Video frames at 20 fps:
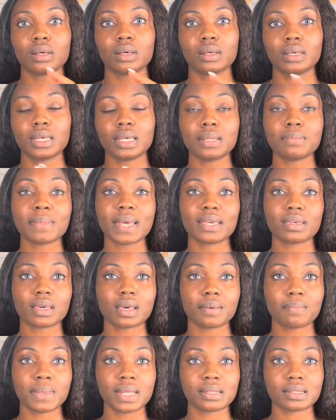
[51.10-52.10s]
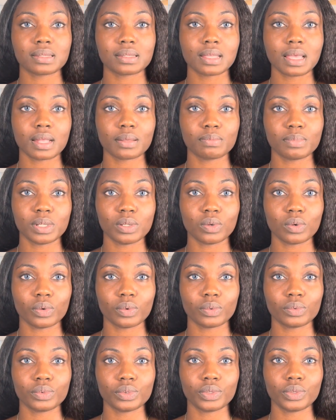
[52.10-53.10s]
in my comments down below.
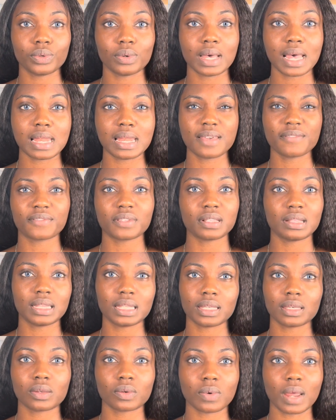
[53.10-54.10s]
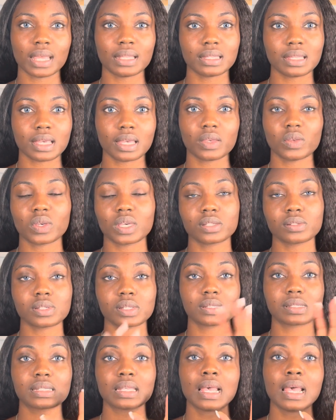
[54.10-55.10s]
You know, I left the link right there. You can
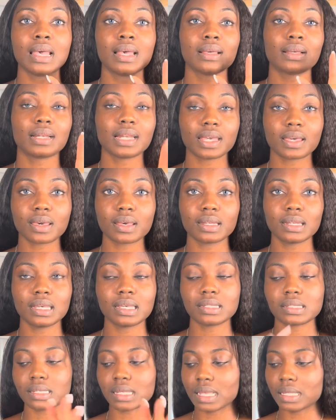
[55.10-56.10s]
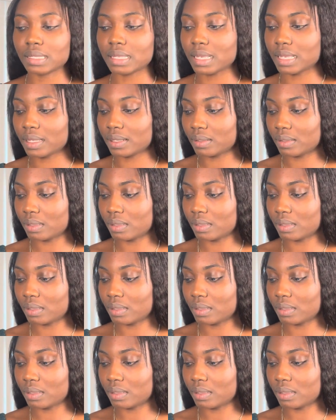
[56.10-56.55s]
just click on it and then